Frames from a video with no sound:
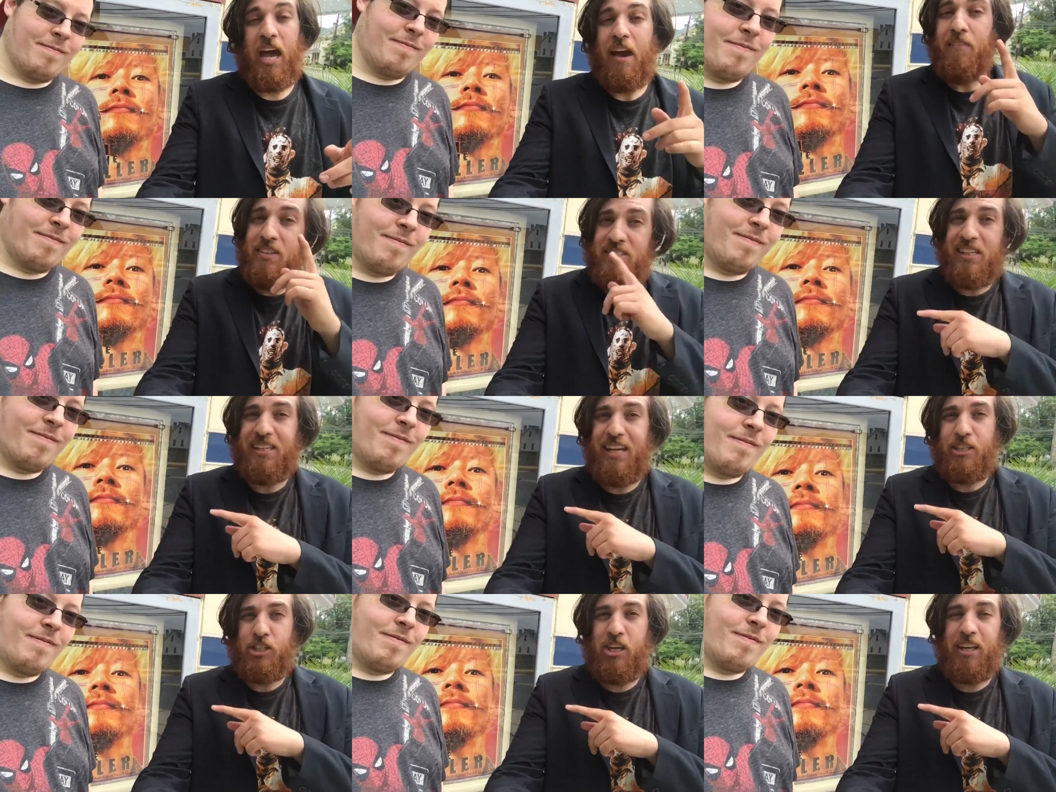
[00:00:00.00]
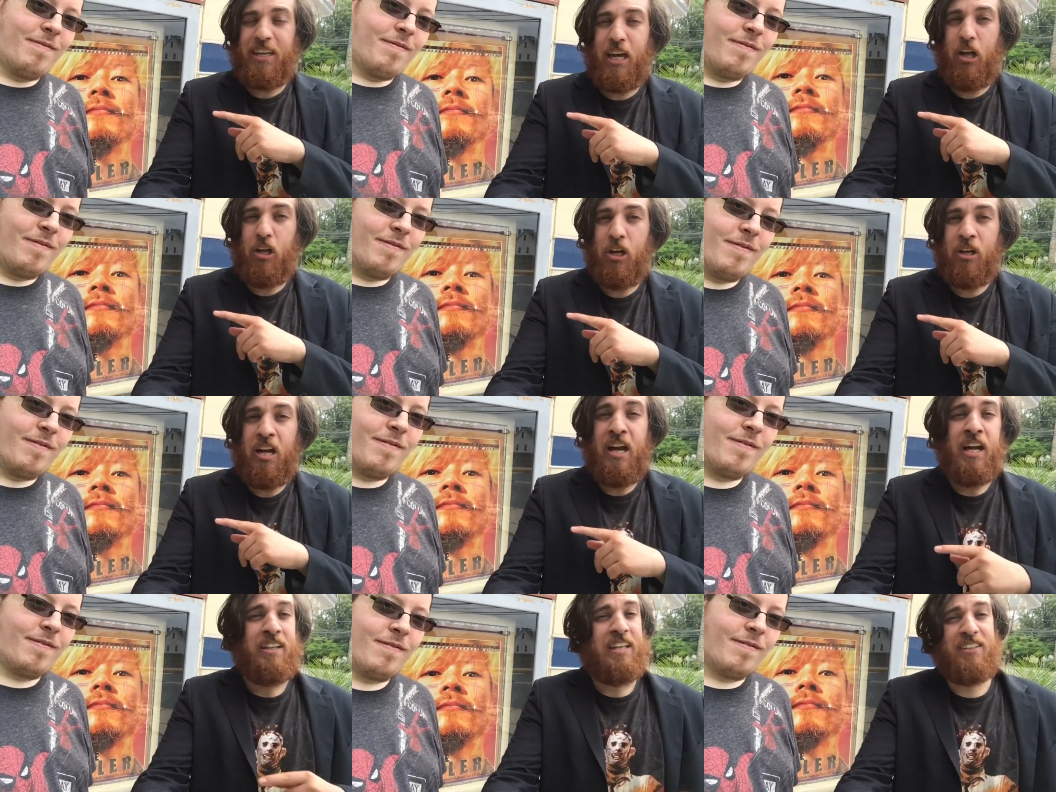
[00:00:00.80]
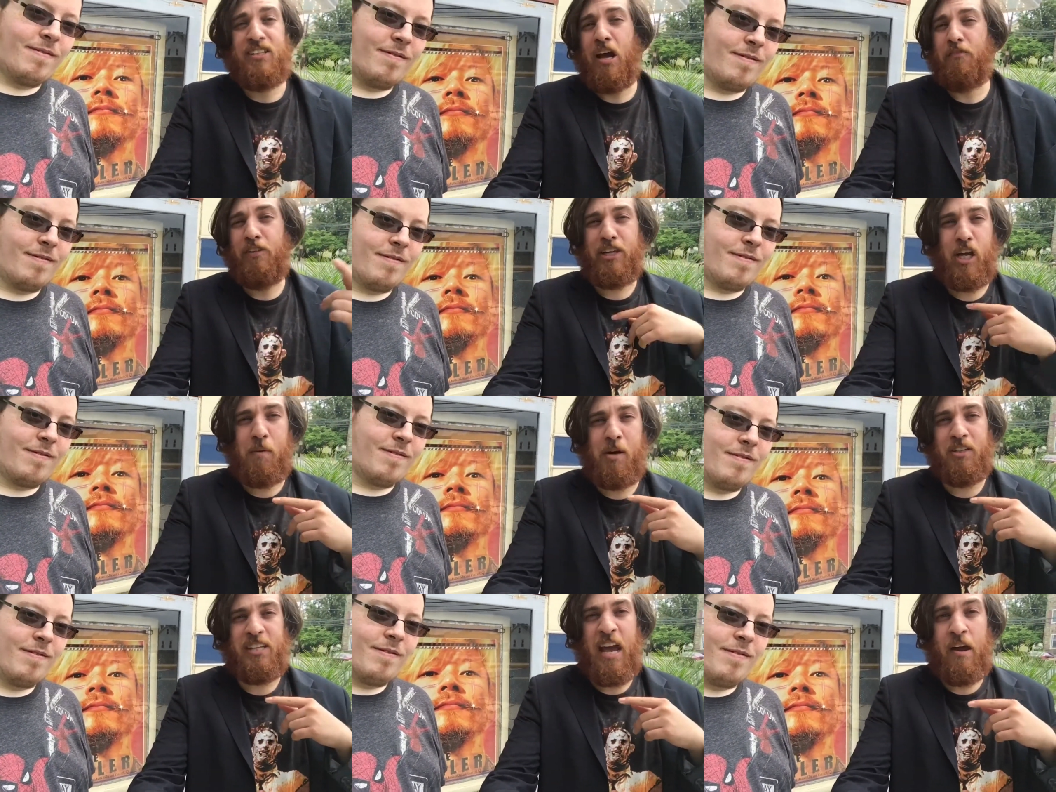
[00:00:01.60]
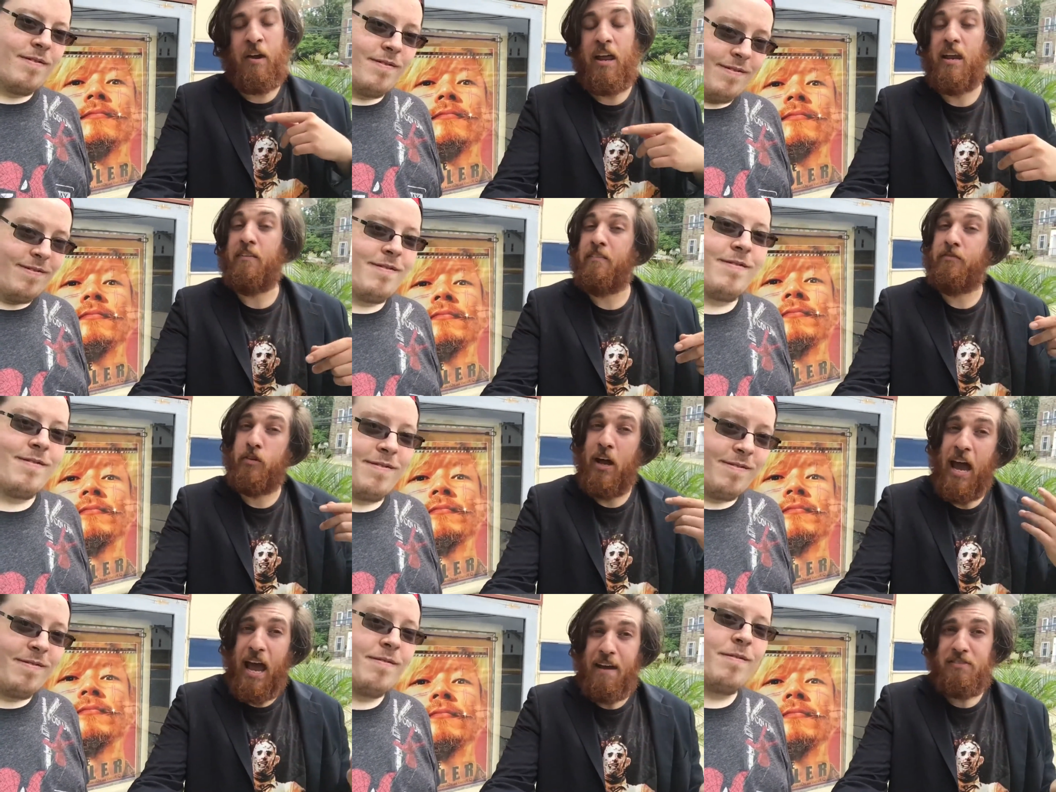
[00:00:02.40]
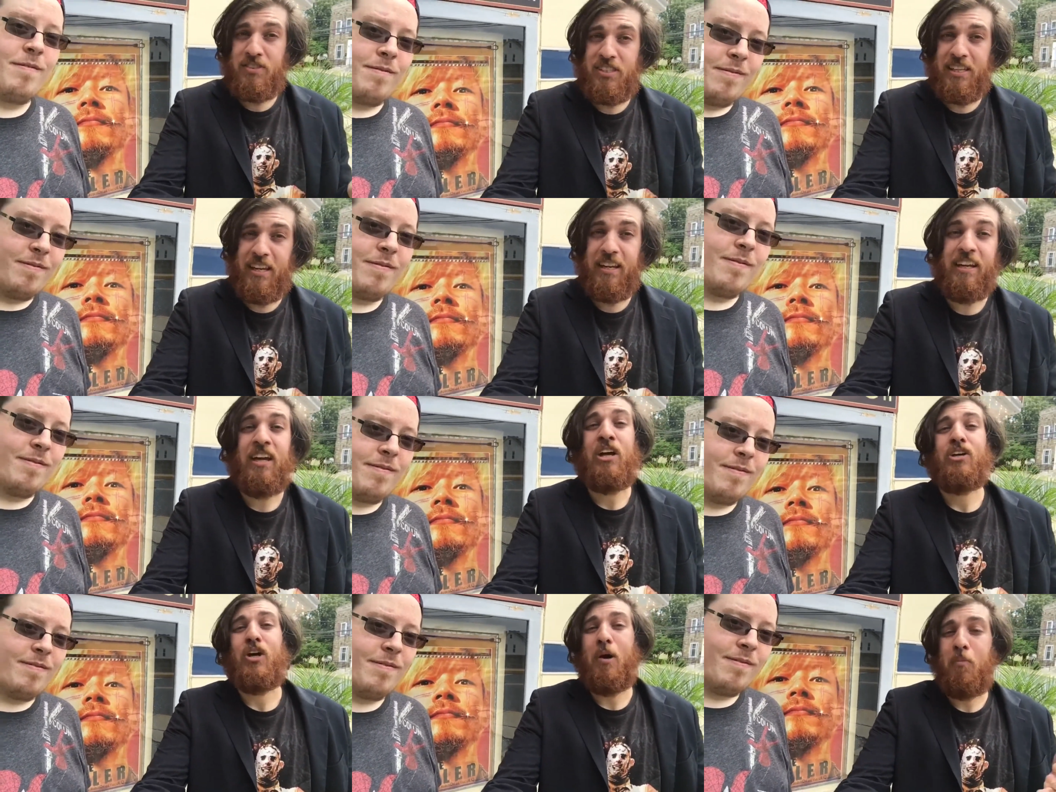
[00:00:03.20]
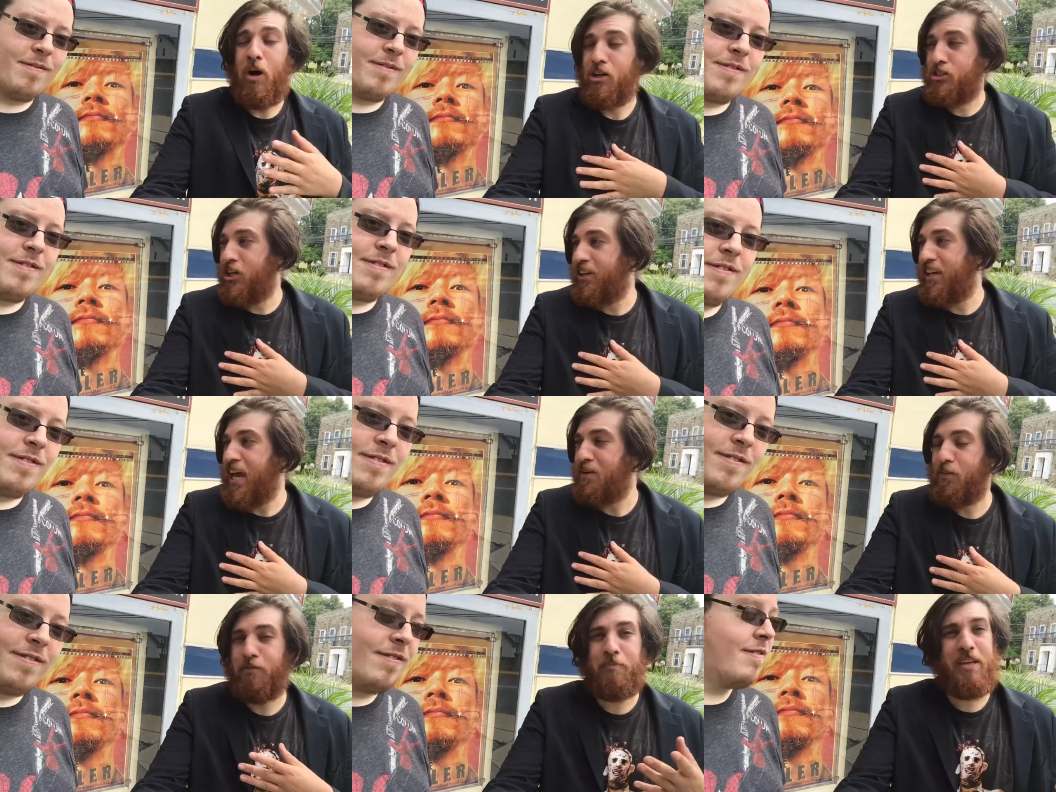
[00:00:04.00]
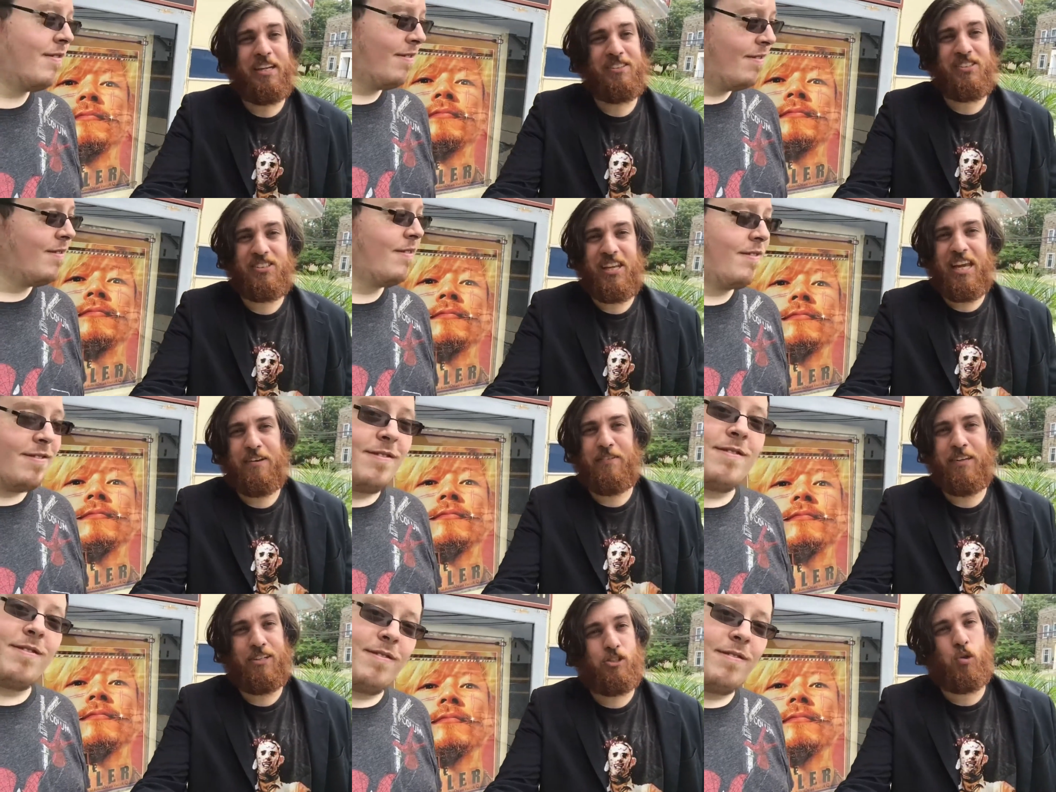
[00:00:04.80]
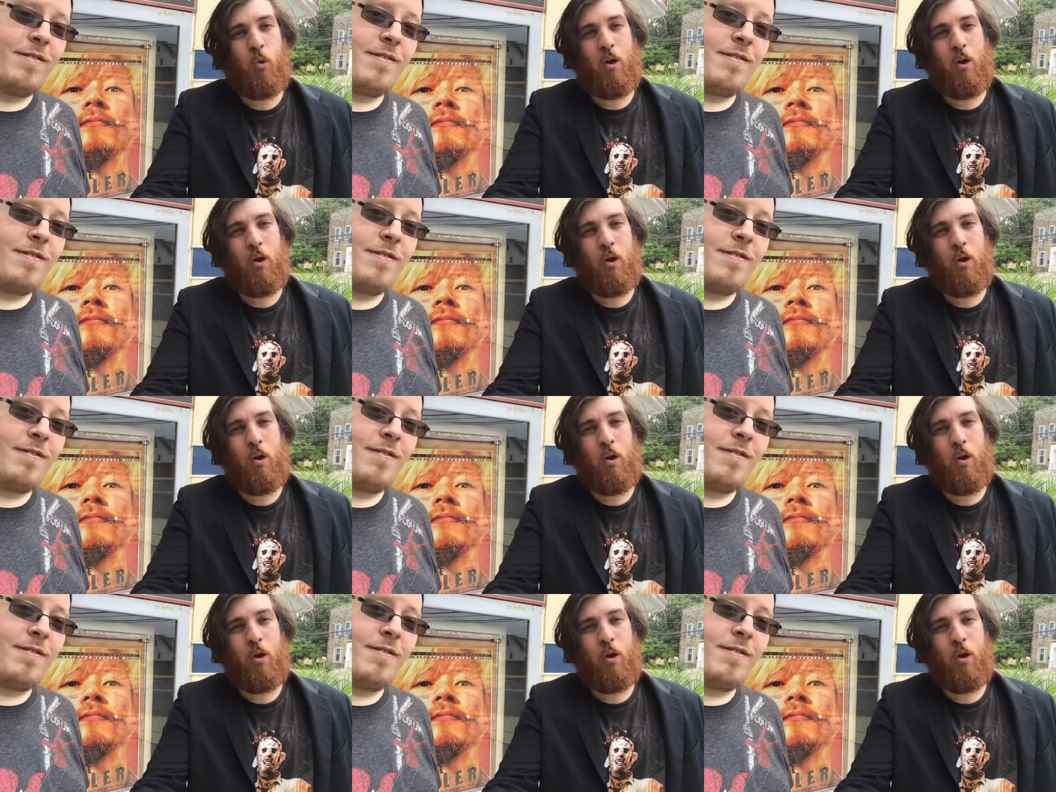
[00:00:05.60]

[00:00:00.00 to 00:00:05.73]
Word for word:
Speaker 1: and you haven't seen Ichi the Killer, then definitely come on down. And if you have seen it, come watch it again with me and Steve and